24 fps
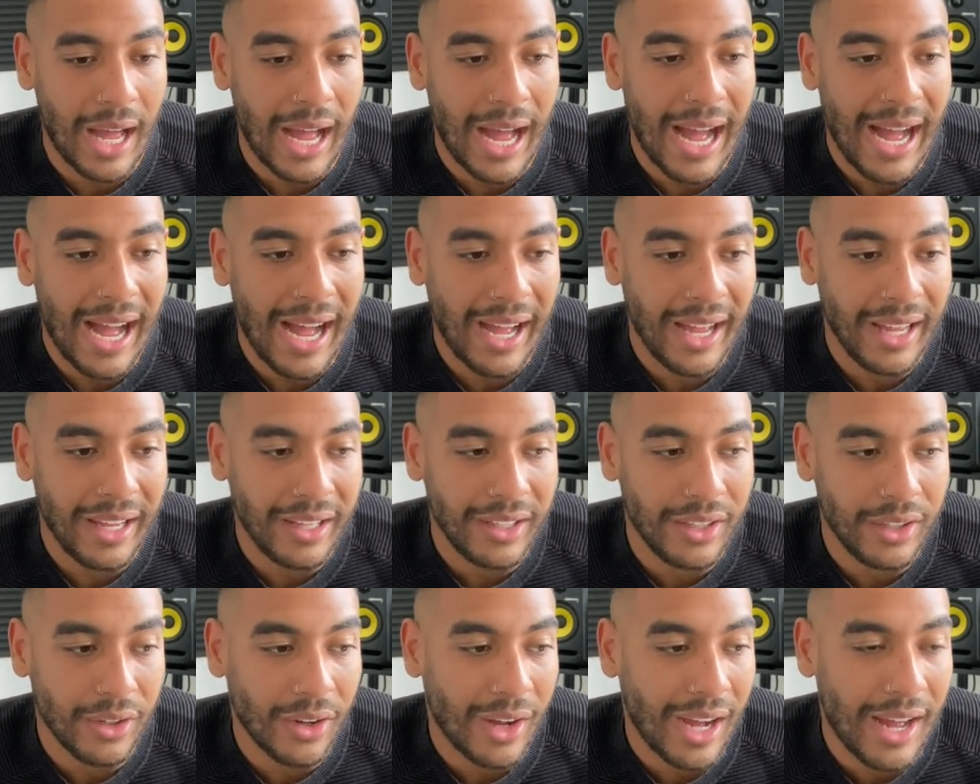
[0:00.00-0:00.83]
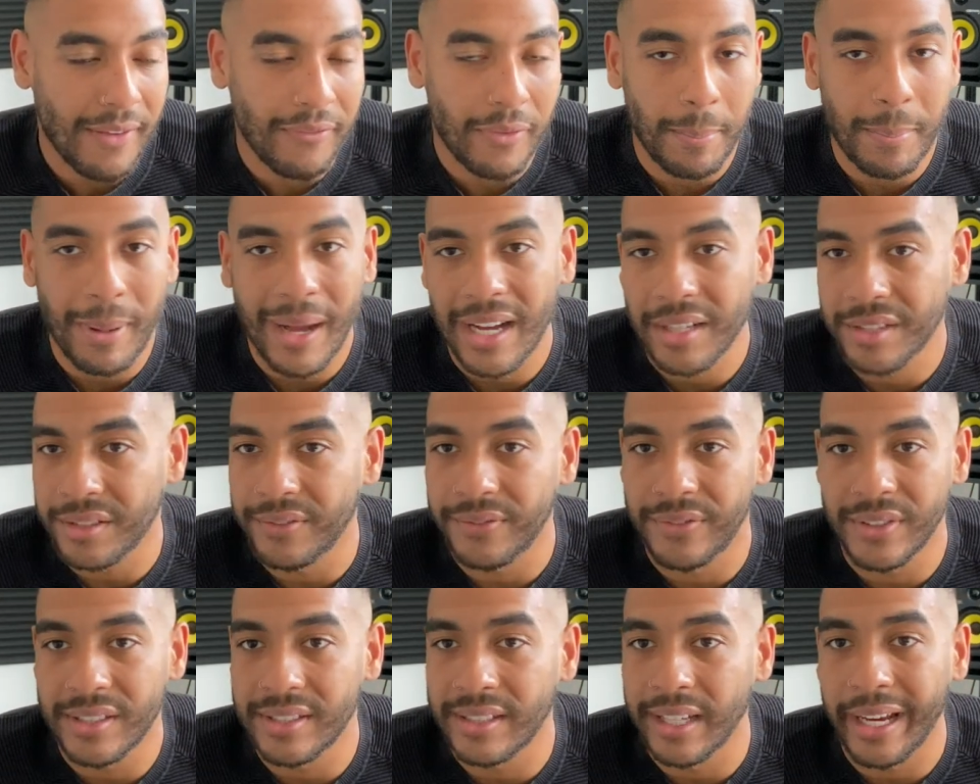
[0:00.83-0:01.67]
I, you know, I have a
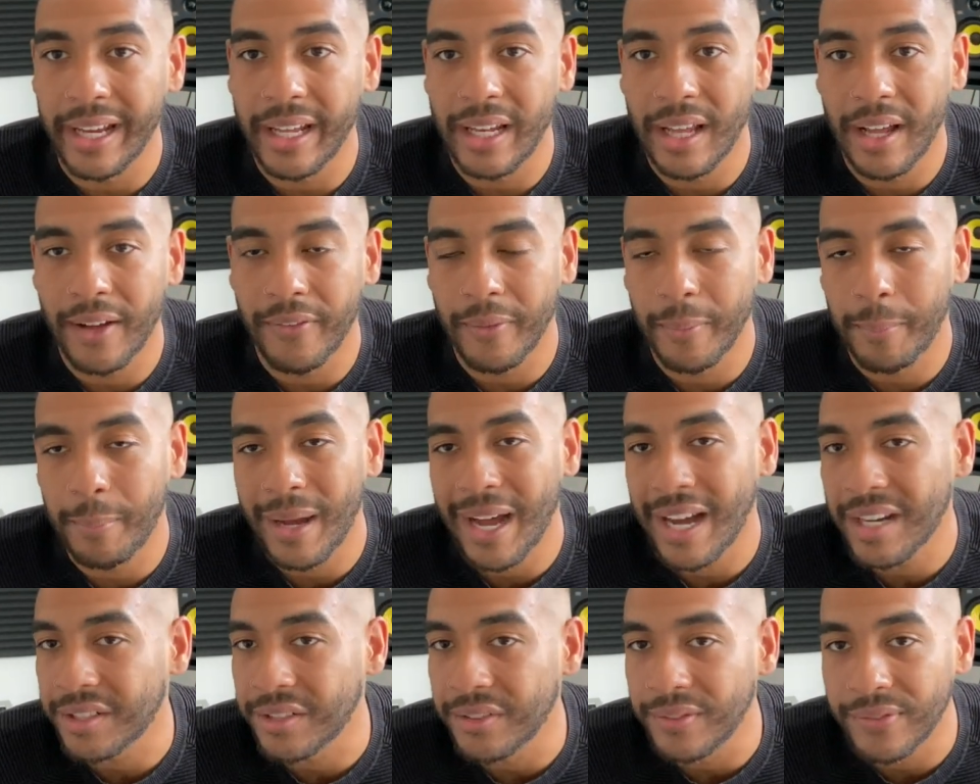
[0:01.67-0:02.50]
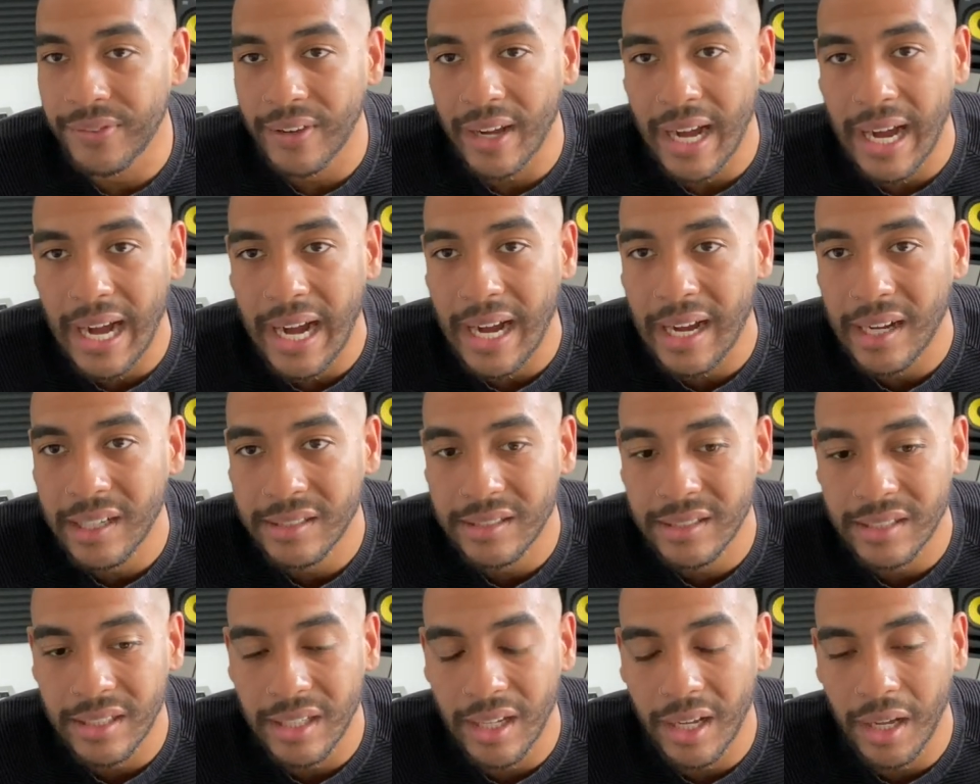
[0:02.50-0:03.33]
passion for singing, I have a passion for
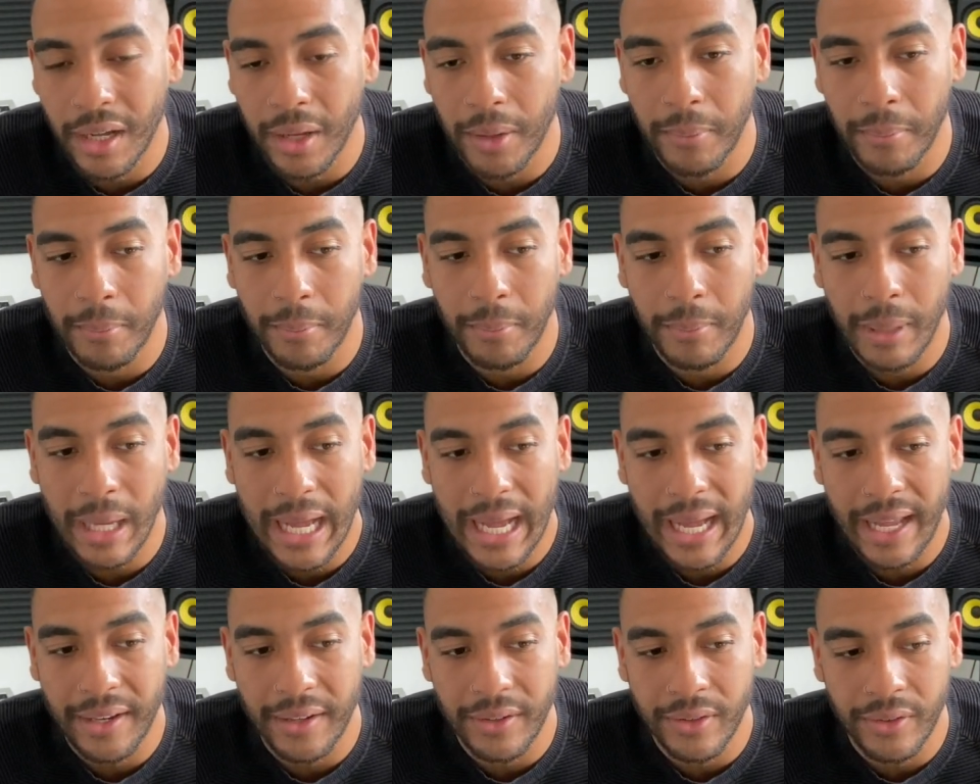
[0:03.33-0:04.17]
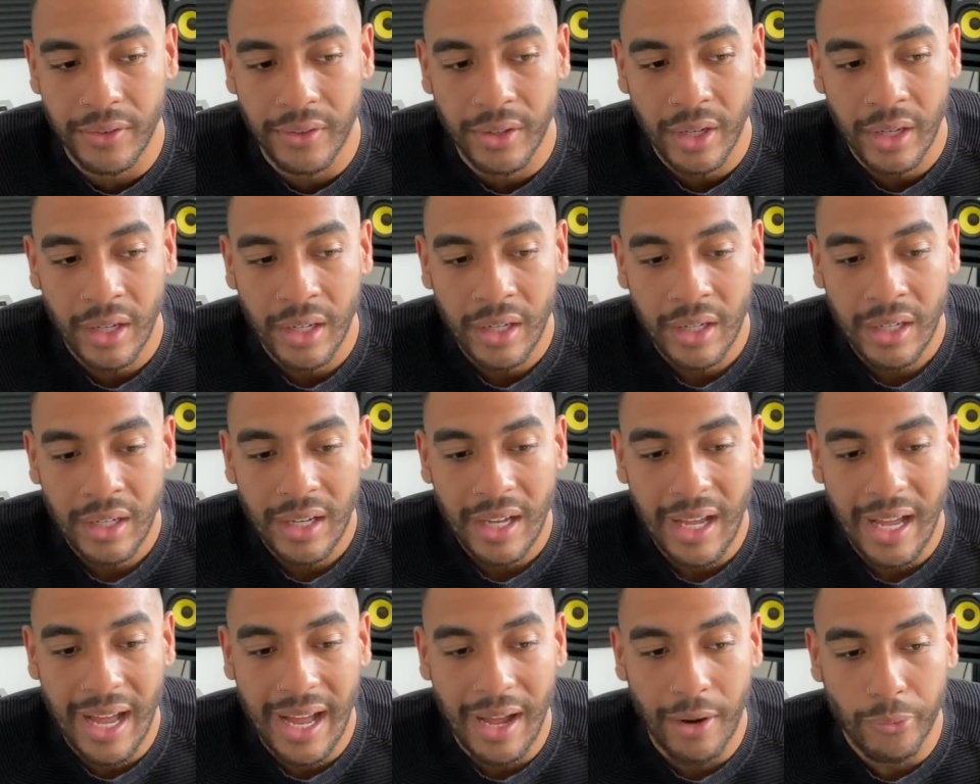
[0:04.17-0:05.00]
art, um, and
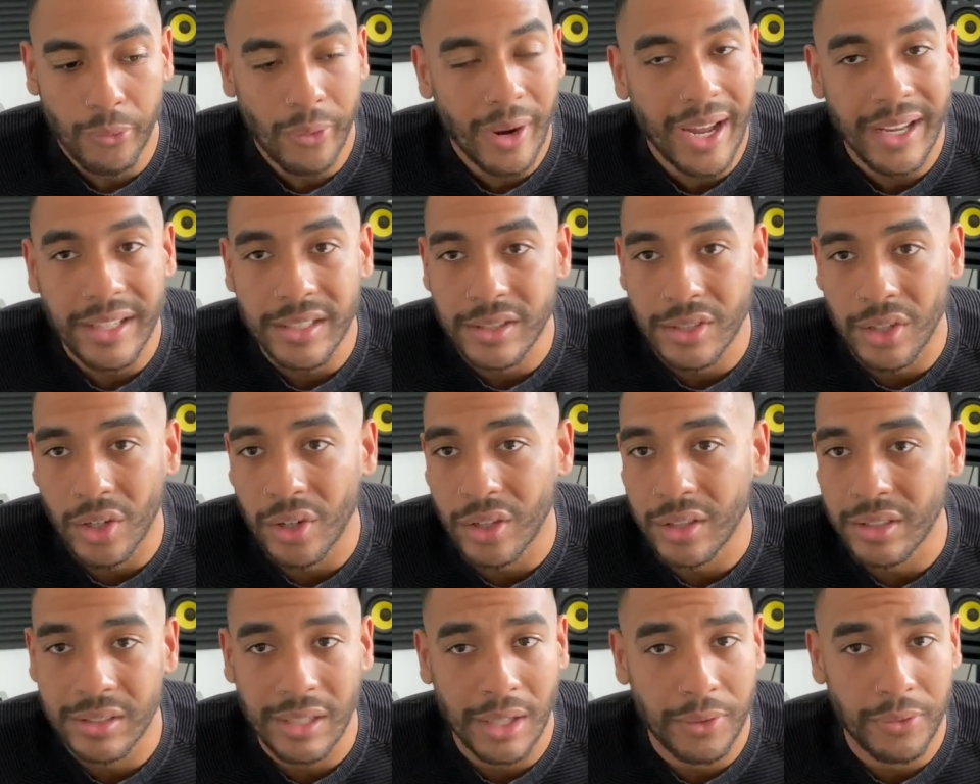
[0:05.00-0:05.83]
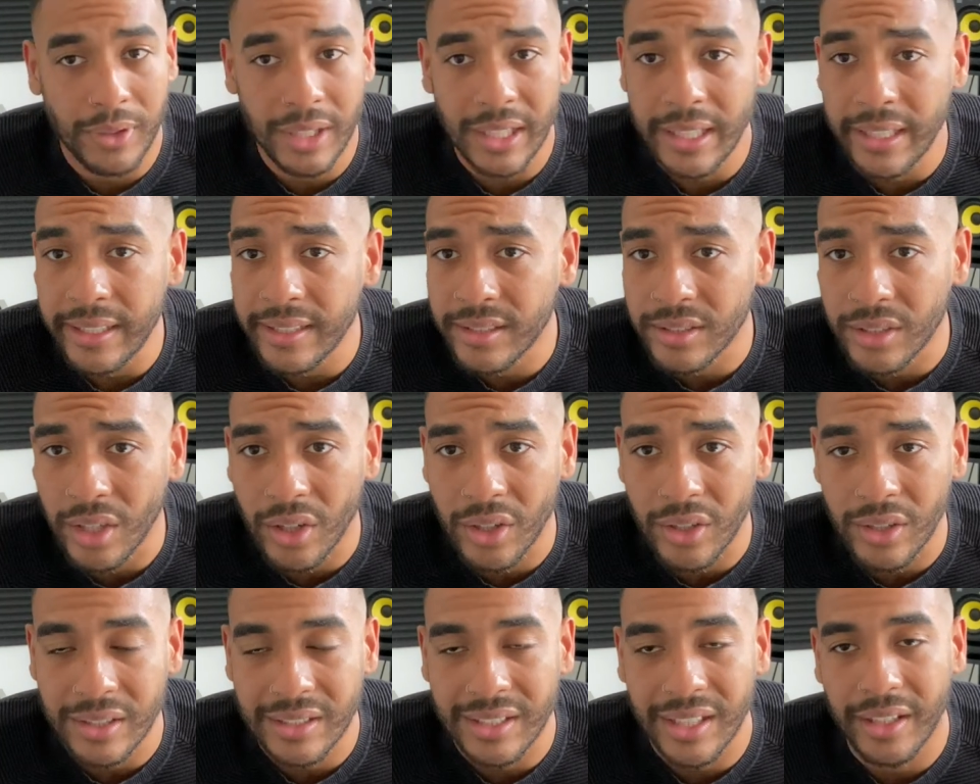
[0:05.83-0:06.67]
I write songs, I release
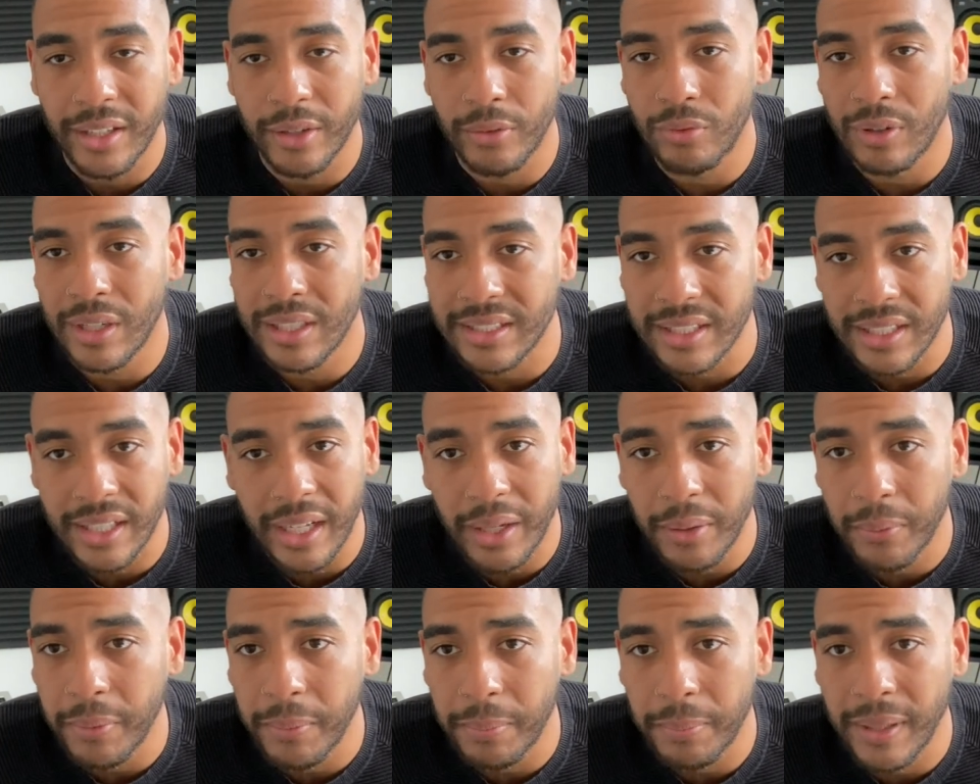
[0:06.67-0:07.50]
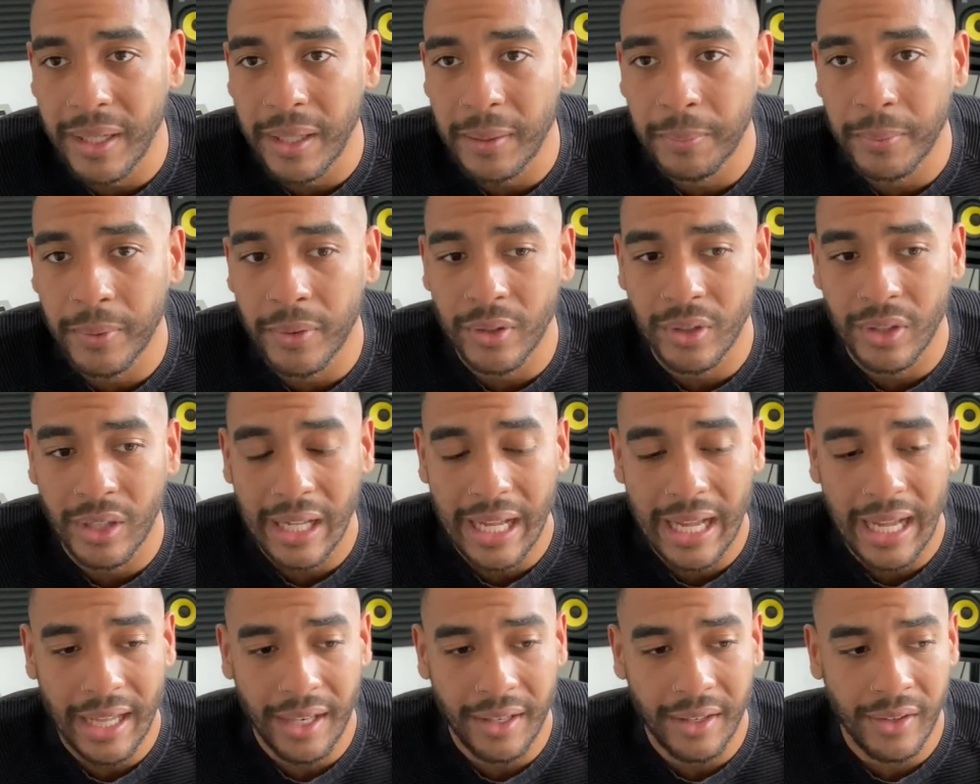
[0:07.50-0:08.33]
songs, and they resonate with people.
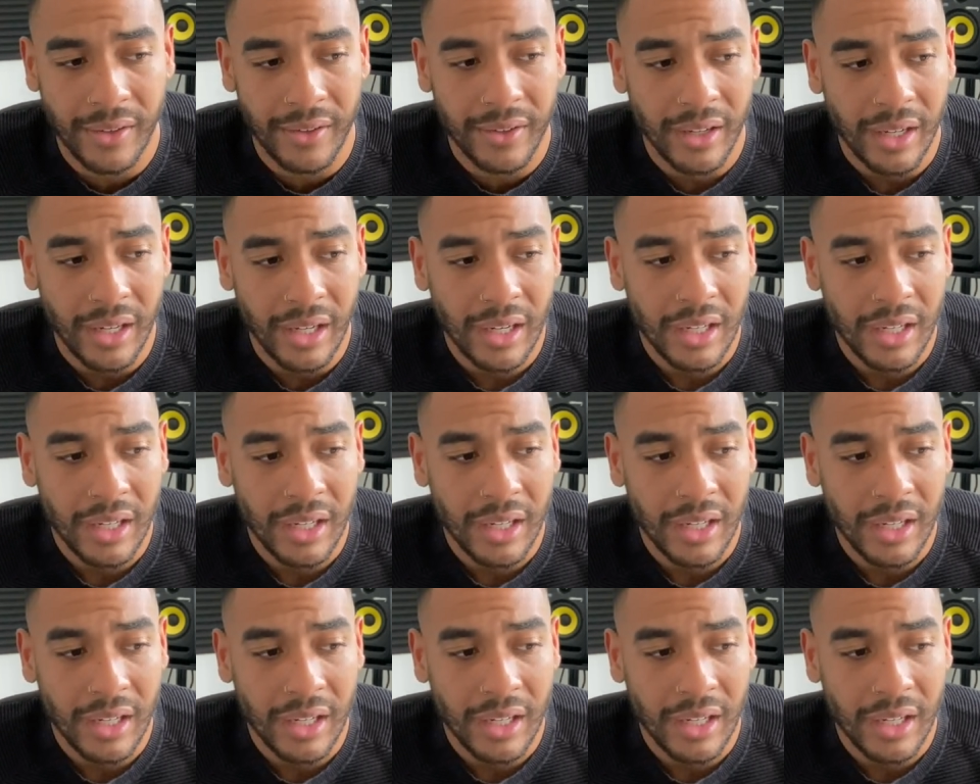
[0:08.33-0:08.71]
And,